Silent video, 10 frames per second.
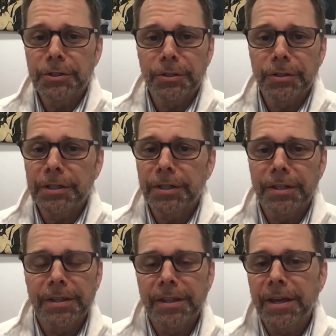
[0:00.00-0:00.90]
journey
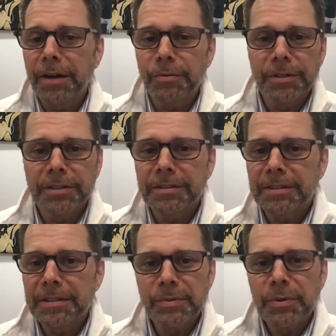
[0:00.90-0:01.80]
on that
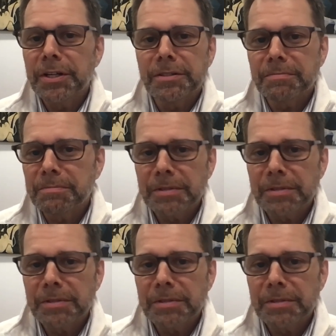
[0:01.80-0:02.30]
one as well.